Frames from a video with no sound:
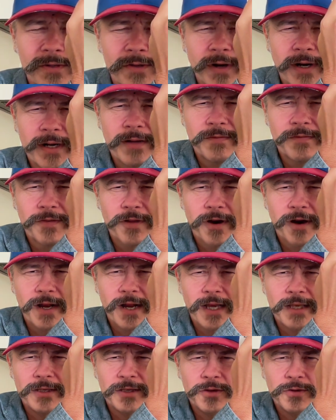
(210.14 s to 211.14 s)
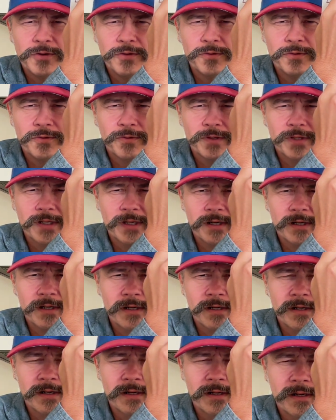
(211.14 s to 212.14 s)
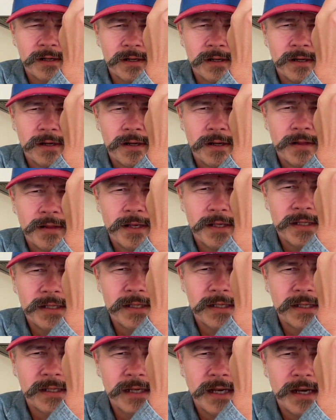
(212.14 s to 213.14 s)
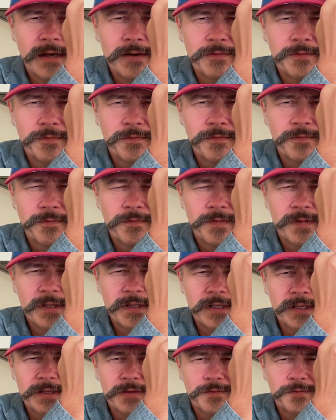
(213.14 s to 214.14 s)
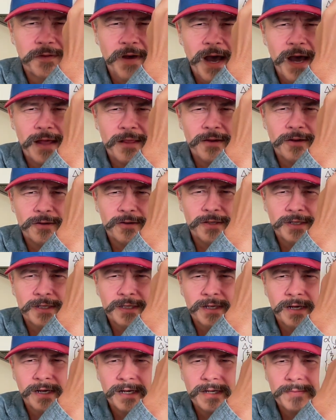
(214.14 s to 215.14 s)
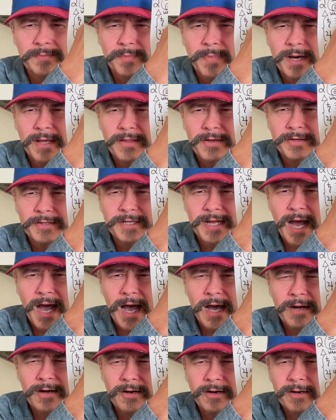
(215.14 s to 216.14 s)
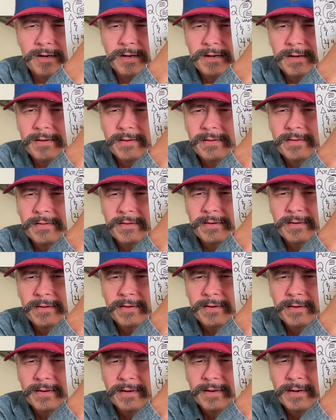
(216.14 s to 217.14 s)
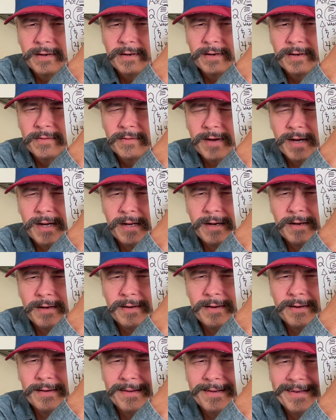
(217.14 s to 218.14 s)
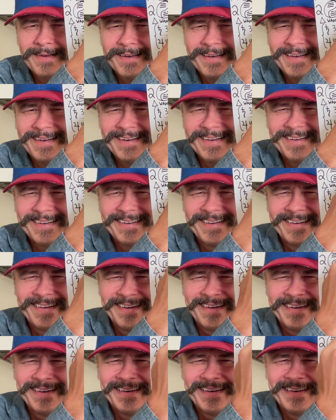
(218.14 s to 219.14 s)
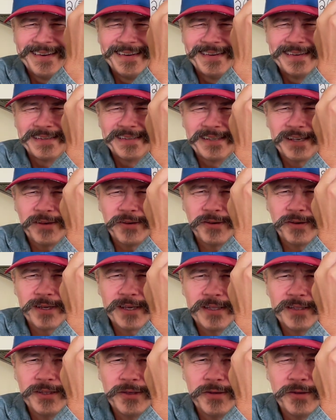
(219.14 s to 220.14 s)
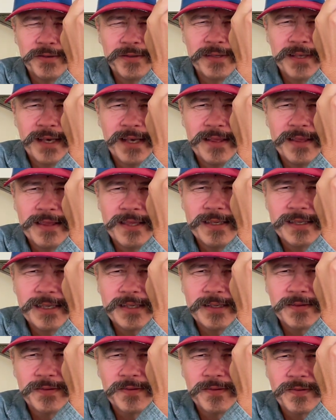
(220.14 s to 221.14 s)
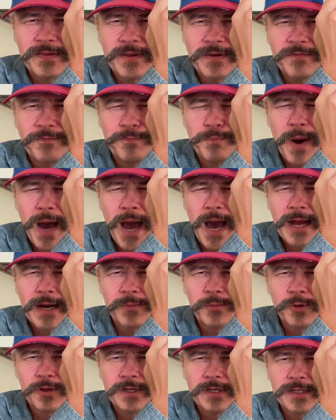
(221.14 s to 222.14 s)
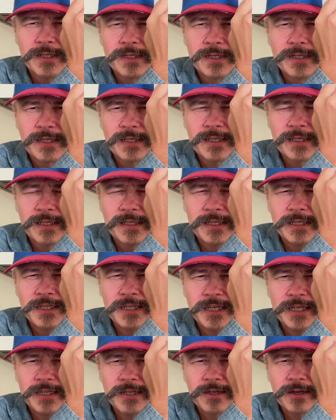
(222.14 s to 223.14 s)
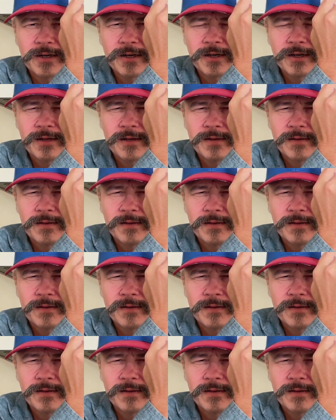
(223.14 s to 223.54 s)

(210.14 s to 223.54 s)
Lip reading: train of thought I use here. This is father, son, mother, daughter, right here. So you can use that. This is the bottom one is just the gender,